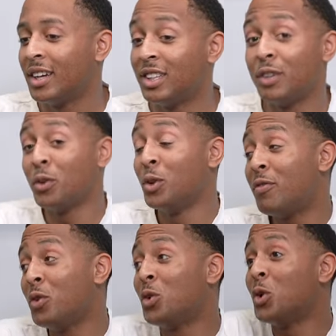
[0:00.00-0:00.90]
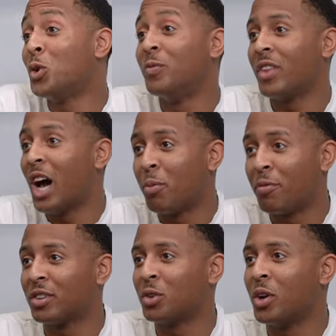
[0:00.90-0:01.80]
because if you Google
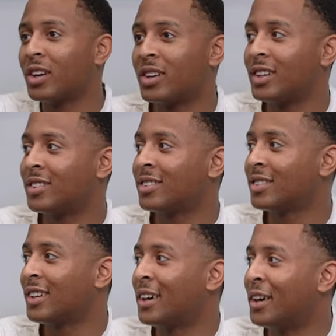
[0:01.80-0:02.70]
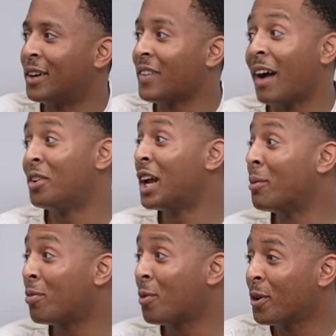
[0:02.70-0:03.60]
unprofessional haircuts, I've done
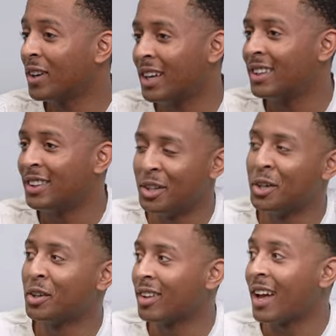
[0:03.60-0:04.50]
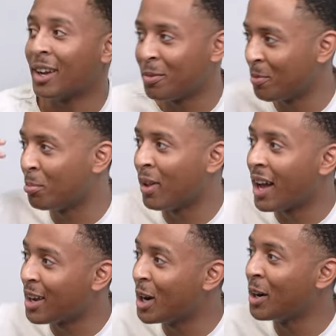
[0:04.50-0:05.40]
it before, and there's like
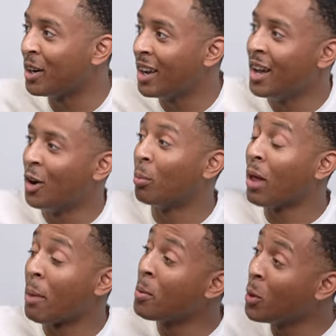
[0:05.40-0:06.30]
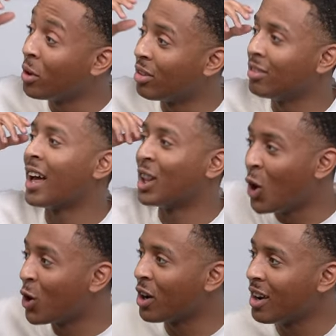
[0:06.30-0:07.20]
black hair or black people with like
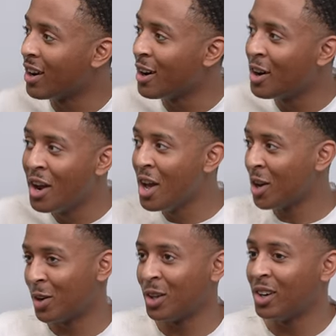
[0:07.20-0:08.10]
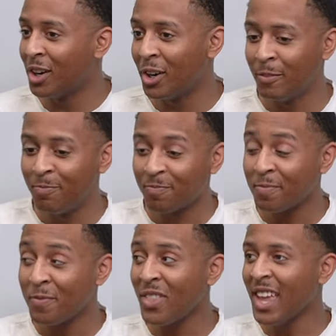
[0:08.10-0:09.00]
longer hair, curly hair,
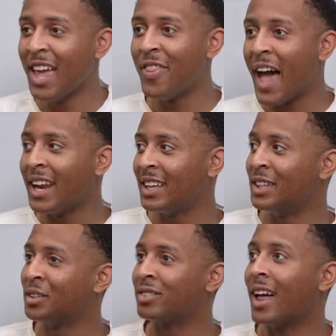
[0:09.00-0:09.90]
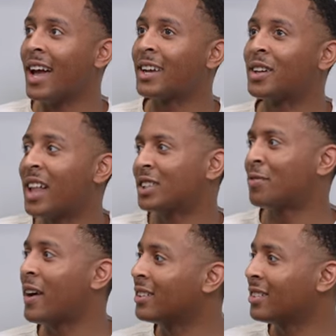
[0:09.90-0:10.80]
and that is like
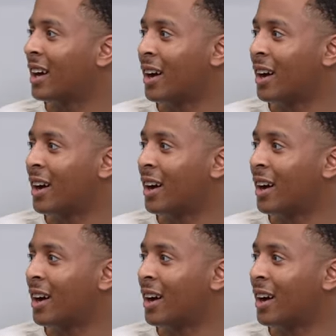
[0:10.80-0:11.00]
classified as